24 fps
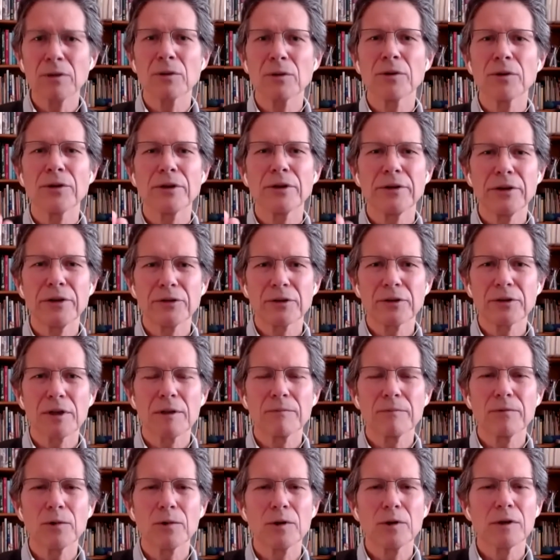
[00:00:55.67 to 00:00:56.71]
or the
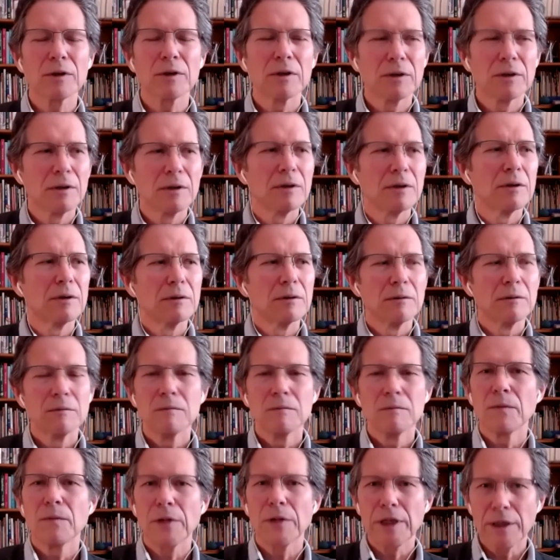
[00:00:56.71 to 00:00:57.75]
discomfort
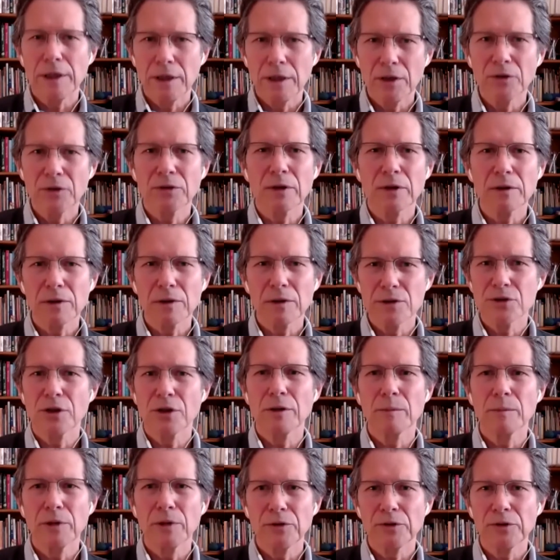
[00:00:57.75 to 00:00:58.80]
is a
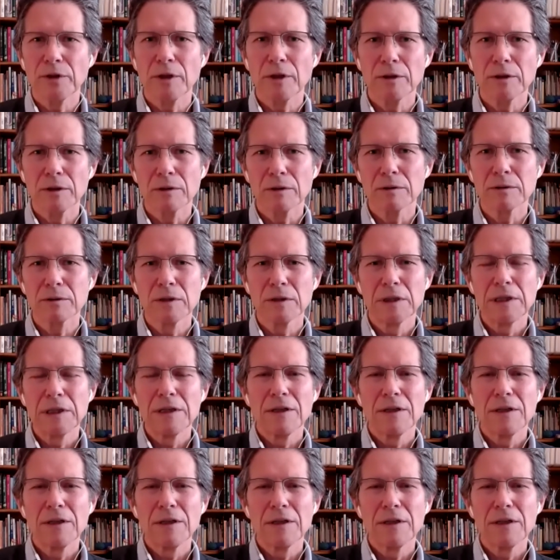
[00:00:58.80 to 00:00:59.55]
legitimate signal,